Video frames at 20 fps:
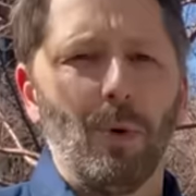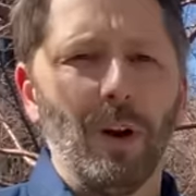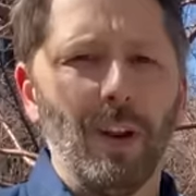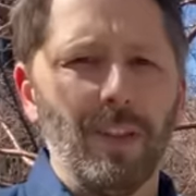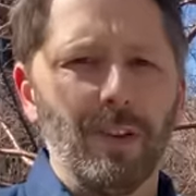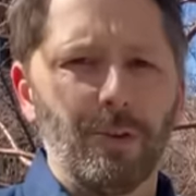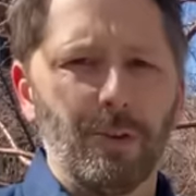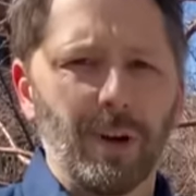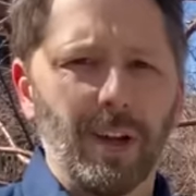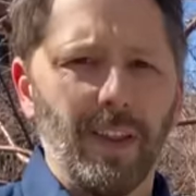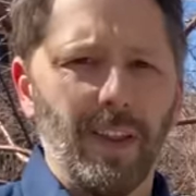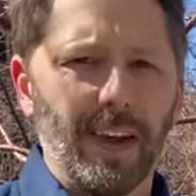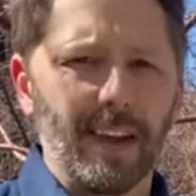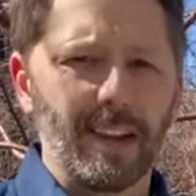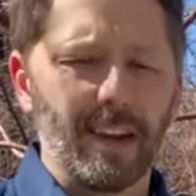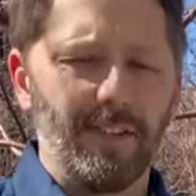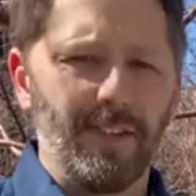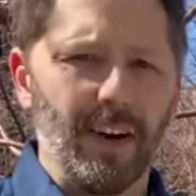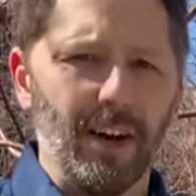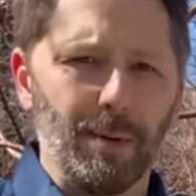One of the tricky
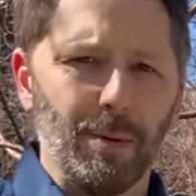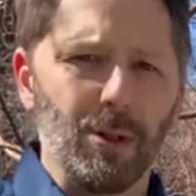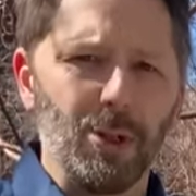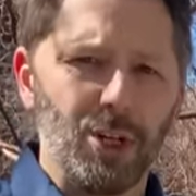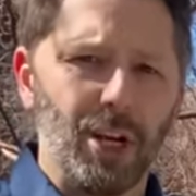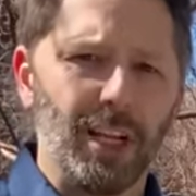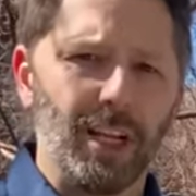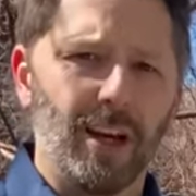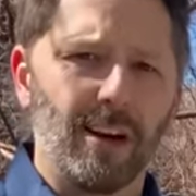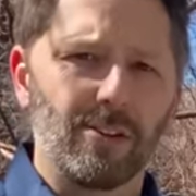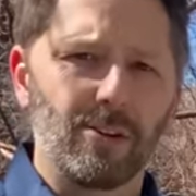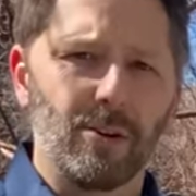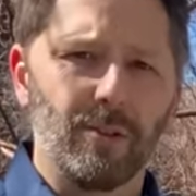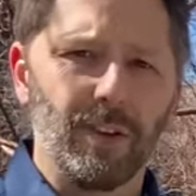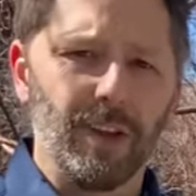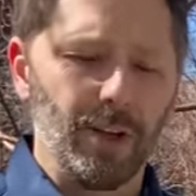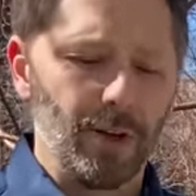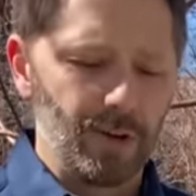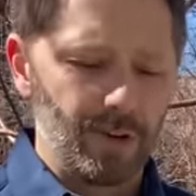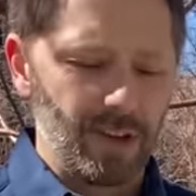things I found about chain locks over
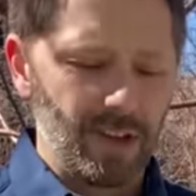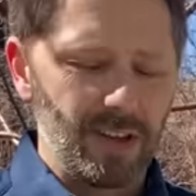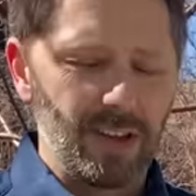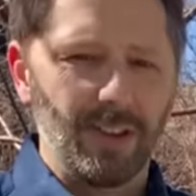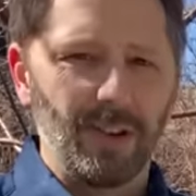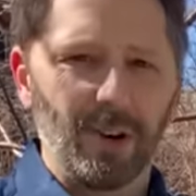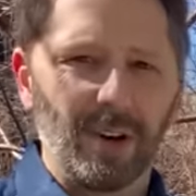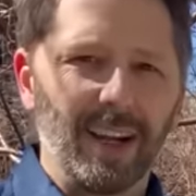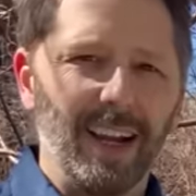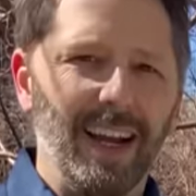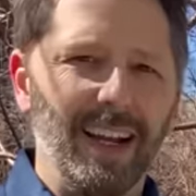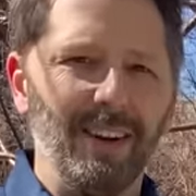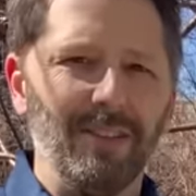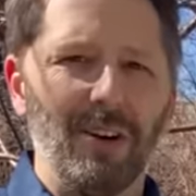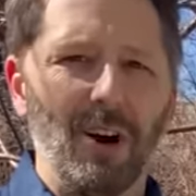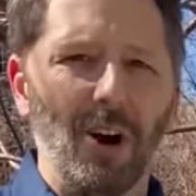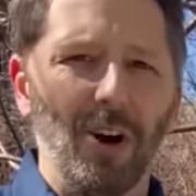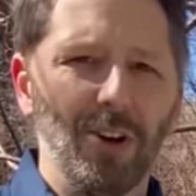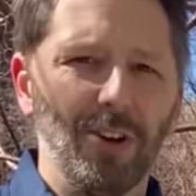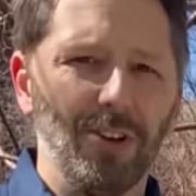the years is that they're kind of
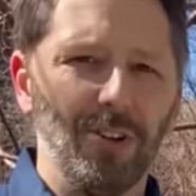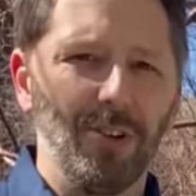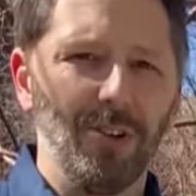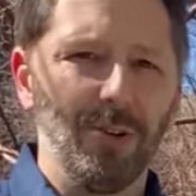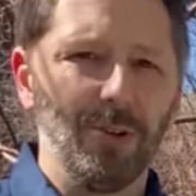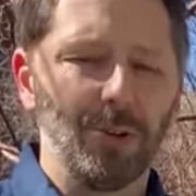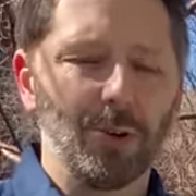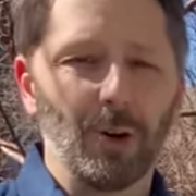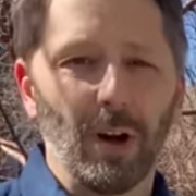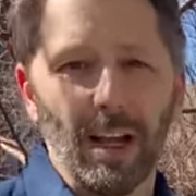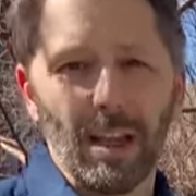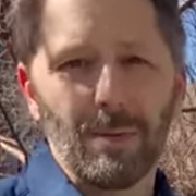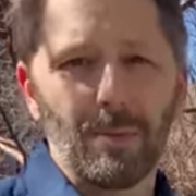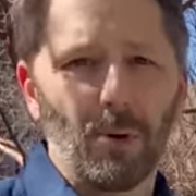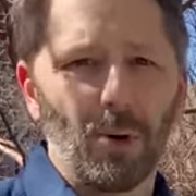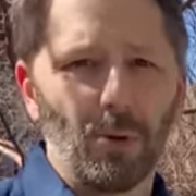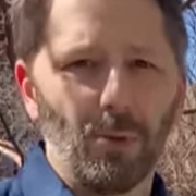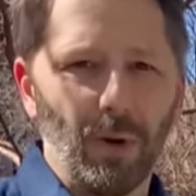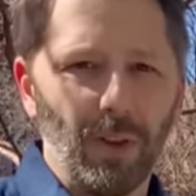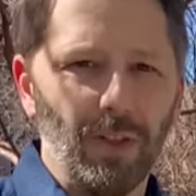hard to
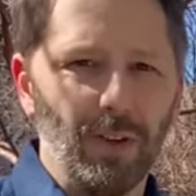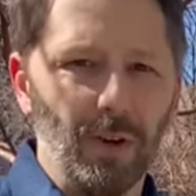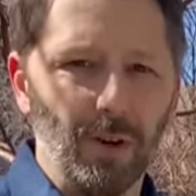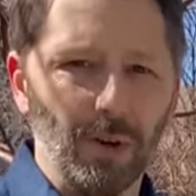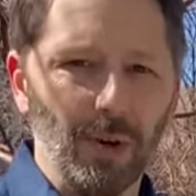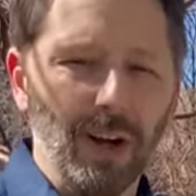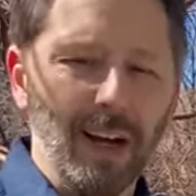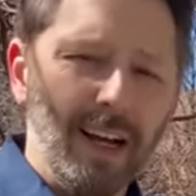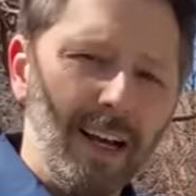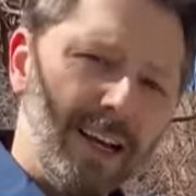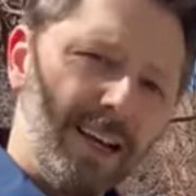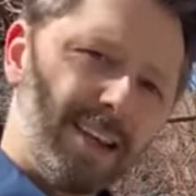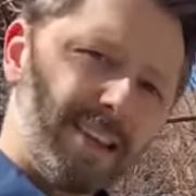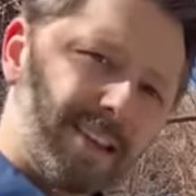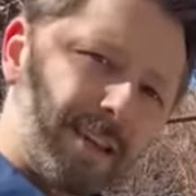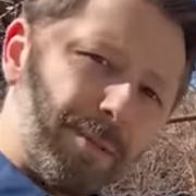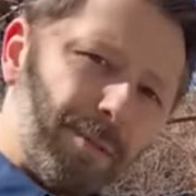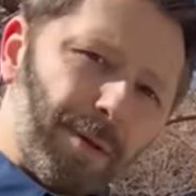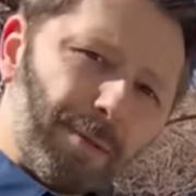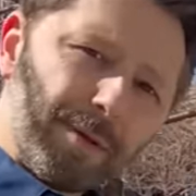transport with you.
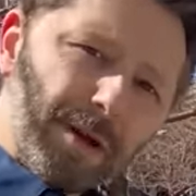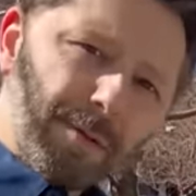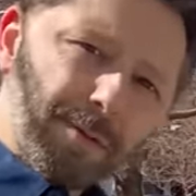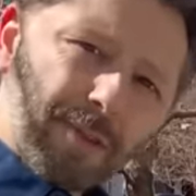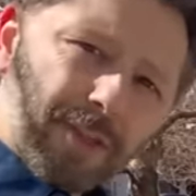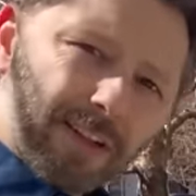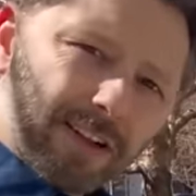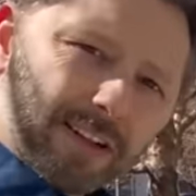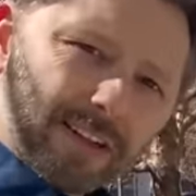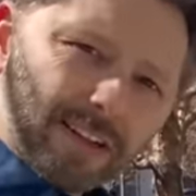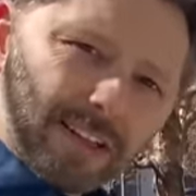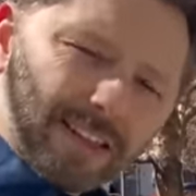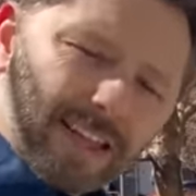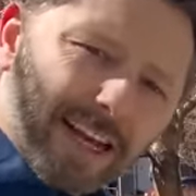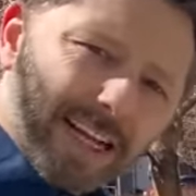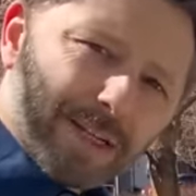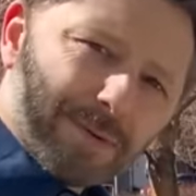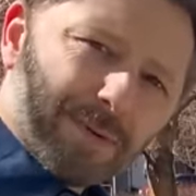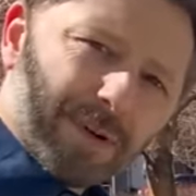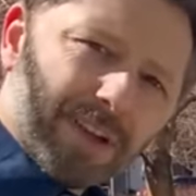Some of them come with a little
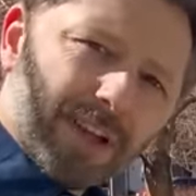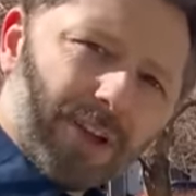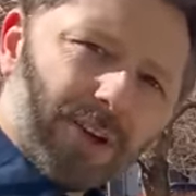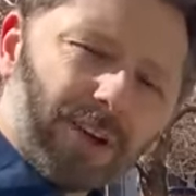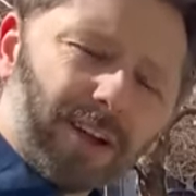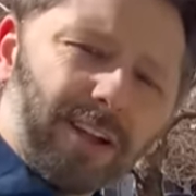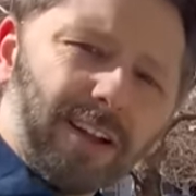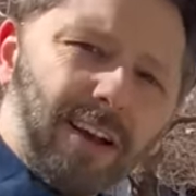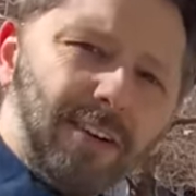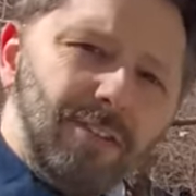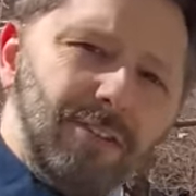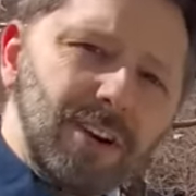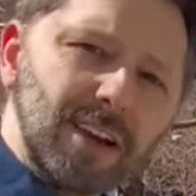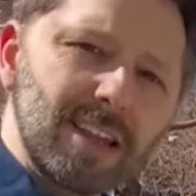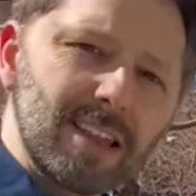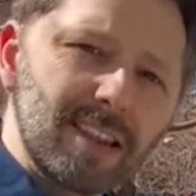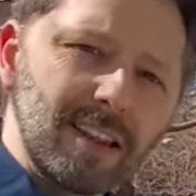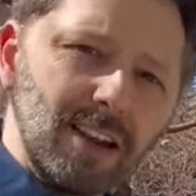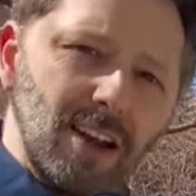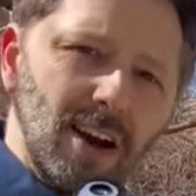attachment that you can
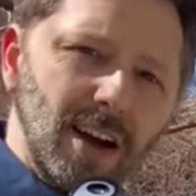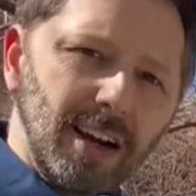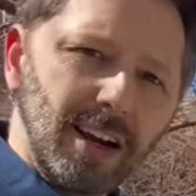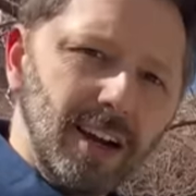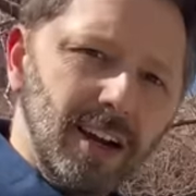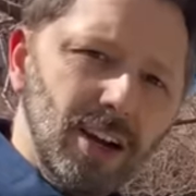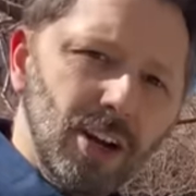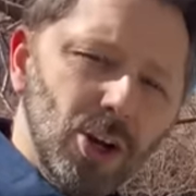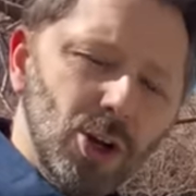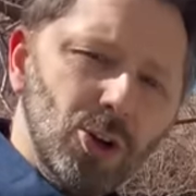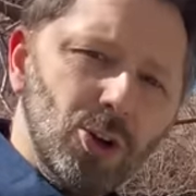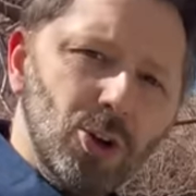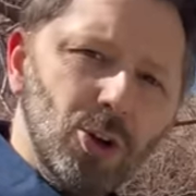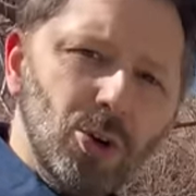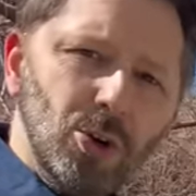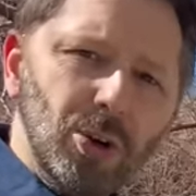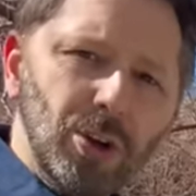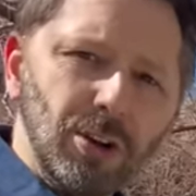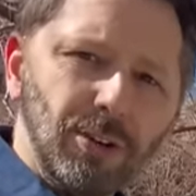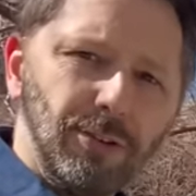affix the lock
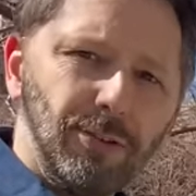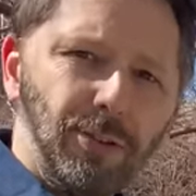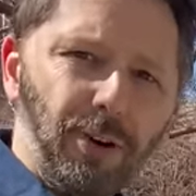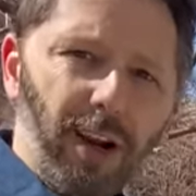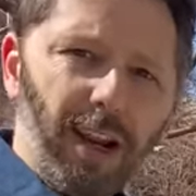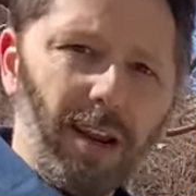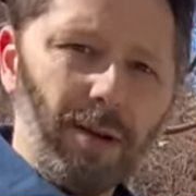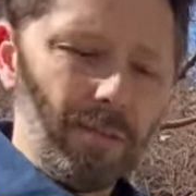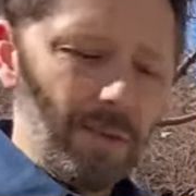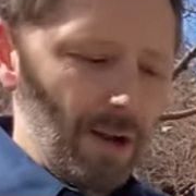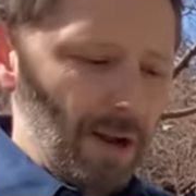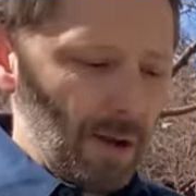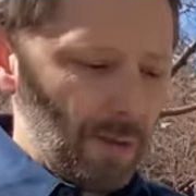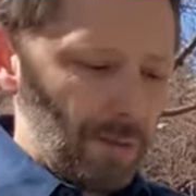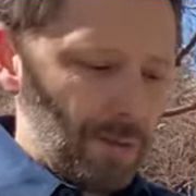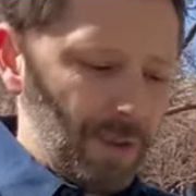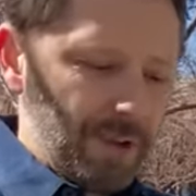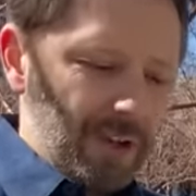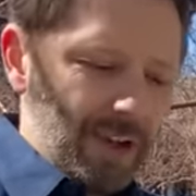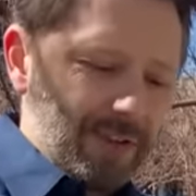to your frame.
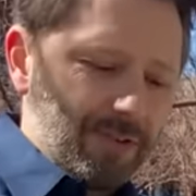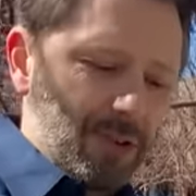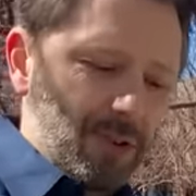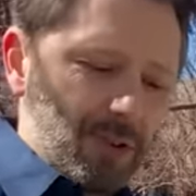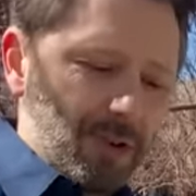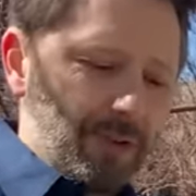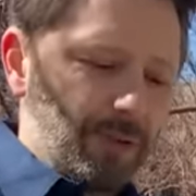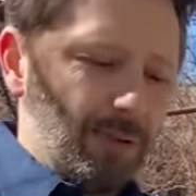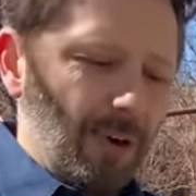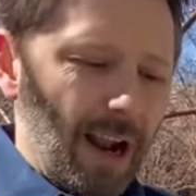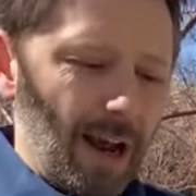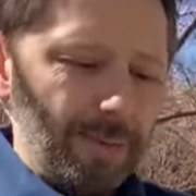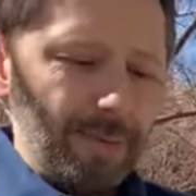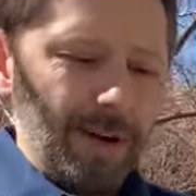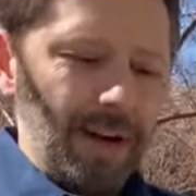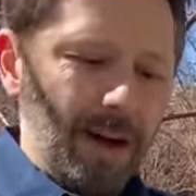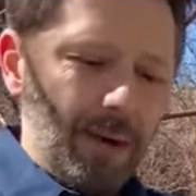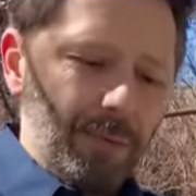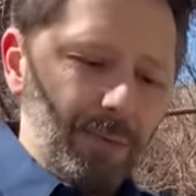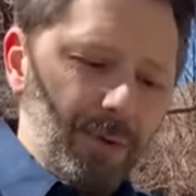Then you have to sort of wrap
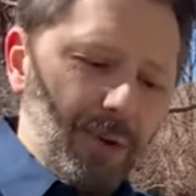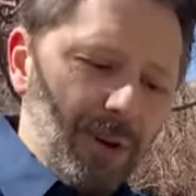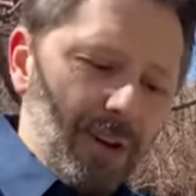it up,